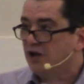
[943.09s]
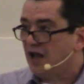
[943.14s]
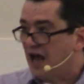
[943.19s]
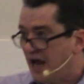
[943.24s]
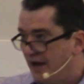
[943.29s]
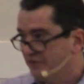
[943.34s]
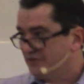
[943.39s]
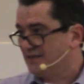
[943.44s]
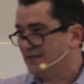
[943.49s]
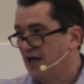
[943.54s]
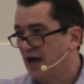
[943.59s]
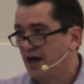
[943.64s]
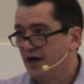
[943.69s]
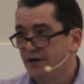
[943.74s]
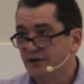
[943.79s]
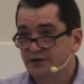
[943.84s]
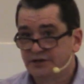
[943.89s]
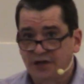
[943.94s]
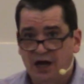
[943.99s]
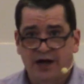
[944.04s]
life
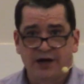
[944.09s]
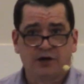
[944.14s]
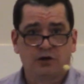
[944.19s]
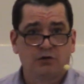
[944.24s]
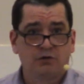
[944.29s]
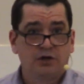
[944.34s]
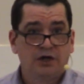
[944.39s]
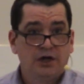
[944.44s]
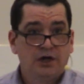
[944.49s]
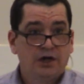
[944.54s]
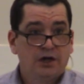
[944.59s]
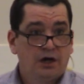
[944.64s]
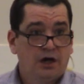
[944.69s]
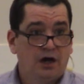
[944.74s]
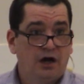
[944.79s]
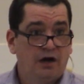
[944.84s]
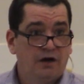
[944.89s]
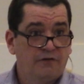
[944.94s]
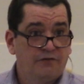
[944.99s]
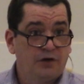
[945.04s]
cycle
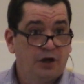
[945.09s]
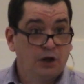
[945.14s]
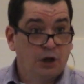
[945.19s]
of a